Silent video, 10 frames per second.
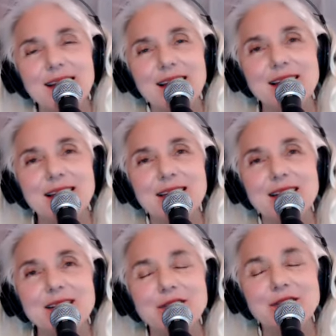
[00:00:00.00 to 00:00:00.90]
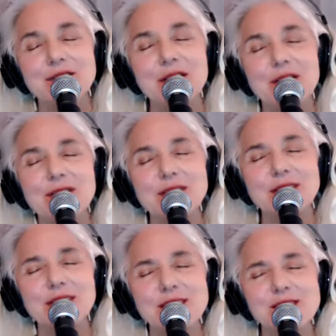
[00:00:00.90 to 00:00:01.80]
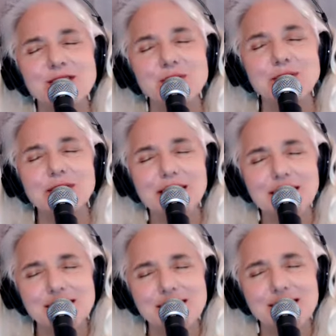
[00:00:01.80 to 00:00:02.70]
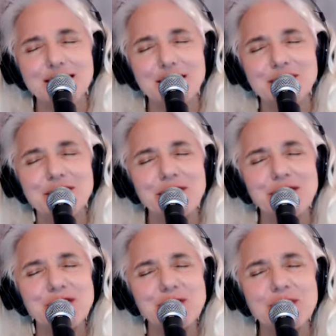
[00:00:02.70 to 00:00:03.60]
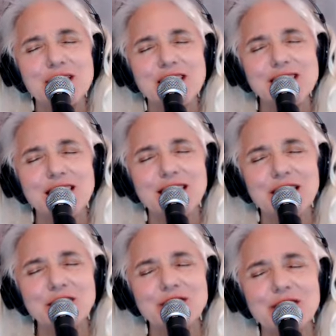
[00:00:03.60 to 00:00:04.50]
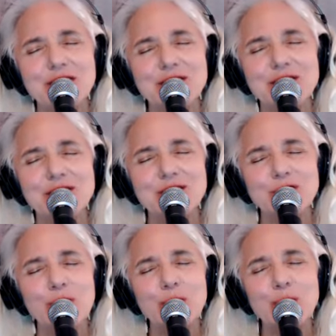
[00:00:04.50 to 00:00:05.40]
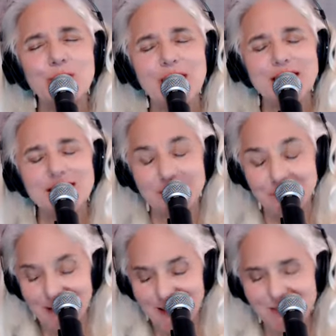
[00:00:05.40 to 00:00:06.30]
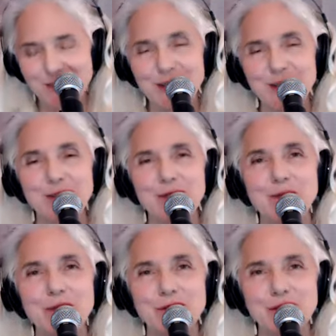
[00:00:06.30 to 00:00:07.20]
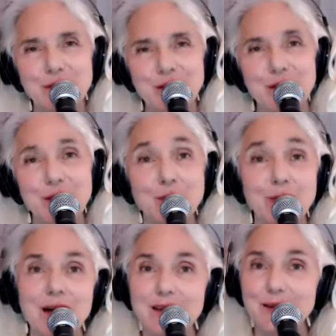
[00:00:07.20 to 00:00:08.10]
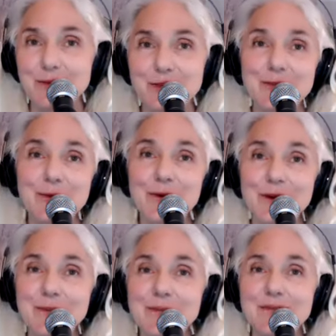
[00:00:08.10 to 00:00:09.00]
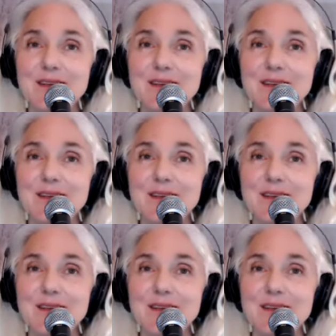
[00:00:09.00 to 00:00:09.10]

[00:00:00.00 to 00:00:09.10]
And I felt this bliss, and I felt this peace, and I felt no identification with the body, with form.